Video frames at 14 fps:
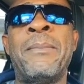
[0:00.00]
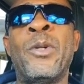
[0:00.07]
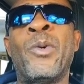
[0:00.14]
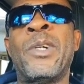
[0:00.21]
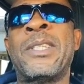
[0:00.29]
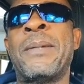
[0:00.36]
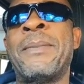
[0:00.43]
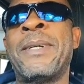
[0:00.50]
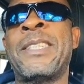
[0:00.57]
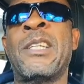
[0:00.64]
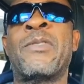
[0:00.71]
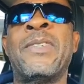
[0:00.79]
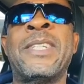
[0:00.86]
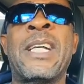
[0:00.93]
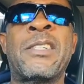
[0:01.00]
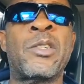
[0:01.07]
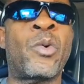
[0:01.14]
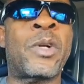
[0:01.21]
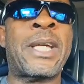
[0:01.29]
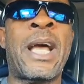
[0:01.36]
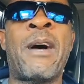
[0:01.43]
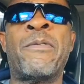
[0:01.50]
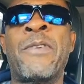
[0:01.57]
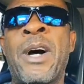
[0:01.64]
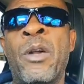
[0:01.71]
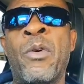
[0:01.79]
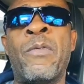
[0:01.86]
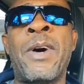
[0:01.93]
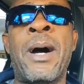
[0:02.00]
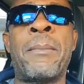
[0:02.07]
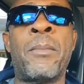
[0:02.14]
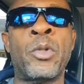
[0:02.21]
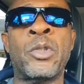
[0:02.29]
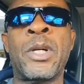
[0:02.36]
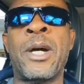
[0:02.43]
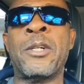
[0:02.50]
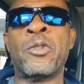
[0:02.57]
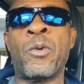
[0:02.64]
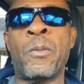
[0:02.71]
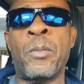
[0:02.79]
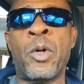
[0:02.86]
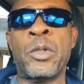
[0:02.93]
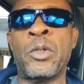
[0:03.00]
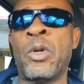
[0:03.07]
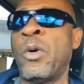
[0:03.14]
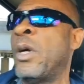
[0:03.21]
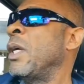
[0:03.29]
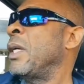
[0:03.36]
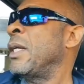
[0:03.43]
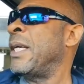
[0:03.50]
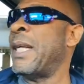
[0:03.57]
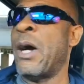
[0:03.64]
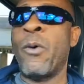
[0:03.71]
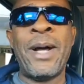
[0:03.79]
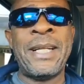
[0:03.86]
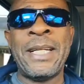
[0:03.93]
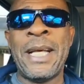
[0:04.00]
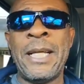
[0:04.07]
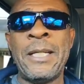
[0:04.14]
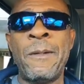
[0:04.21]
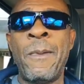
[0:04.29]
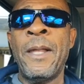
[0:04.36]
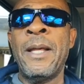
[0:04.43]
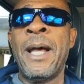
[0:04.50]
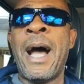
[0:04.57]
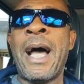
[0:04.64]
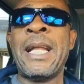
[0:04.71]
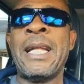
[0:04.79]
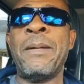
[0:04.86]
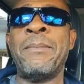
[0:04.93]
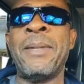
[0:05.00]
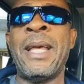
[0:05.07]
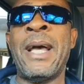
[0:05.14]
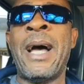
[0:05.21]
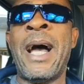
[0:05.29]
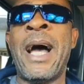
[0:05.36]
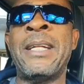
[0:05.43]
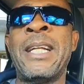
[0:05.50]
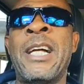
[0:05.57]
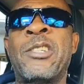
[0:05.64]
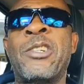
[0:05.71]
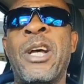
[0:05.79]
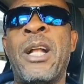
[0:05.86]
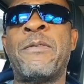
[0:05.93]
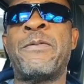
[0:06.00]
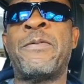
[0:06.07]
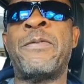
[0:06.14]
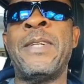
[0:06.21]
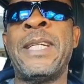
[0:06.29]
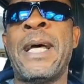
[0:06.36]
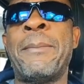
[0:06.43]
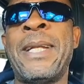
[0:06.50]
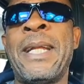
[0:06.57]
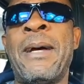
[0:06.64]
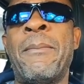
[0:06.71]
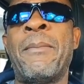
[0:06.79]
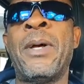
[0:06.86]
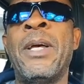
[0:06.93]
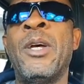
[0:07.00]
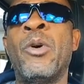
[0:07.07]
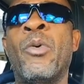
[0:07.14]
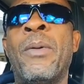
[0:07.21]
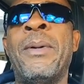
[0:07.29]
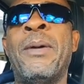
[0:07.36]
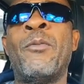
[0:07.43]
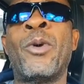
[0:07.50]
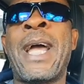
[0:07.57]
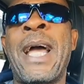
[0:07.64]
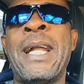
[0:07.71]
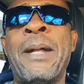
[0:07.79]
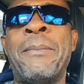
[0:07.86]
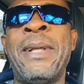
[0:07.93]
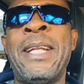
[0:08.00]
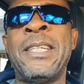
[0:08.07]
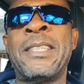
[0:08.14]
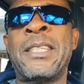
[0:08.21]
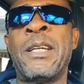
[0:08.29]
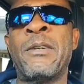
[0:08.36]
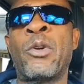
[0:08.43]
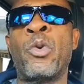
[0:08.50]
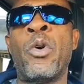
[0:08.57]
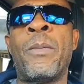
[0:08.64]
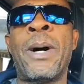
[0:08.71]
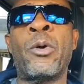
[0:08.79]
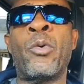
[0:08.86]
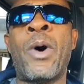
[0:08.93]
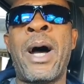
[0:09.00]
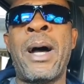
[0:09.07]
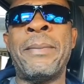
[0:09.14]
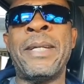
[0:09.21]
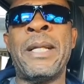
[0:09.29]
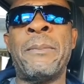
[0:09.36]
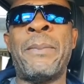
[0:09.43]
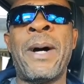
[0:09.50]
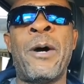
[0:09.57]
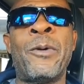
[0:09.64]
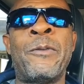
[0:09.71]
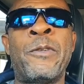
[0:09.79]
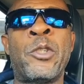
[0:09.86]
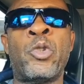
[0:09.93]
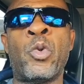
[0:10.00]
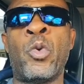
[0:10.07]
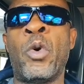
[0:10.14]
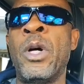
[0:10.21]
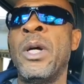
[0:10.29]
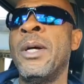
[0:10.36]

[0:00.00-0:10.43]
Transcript: Me know say 6 feet of snow can fall over a month or something, but no, in a one night. All of them may a natural phenomenon we make we kind of believe say global warming depend with it too.